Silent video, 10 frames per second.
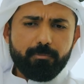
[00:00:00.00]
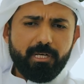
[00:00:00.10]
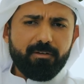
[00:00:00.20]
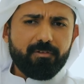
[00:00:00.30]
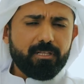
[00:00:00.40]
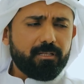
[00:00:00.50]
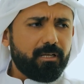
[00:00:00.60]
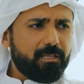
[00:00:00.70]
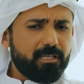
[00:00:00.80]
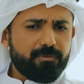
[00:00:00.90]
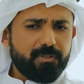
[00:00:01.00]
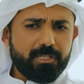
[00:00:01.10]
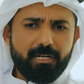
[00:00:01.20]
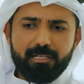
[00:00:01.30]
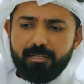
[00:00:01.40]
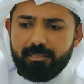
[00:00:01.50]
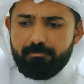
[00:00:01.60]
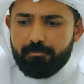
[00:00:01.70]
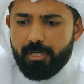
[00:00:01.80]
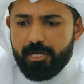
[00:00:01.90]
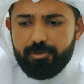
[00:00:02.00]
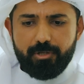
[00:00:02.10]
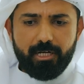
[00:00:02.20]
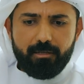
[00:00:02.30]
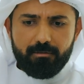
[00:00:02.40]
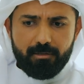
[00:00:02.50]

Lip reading: believe in this vision, and that the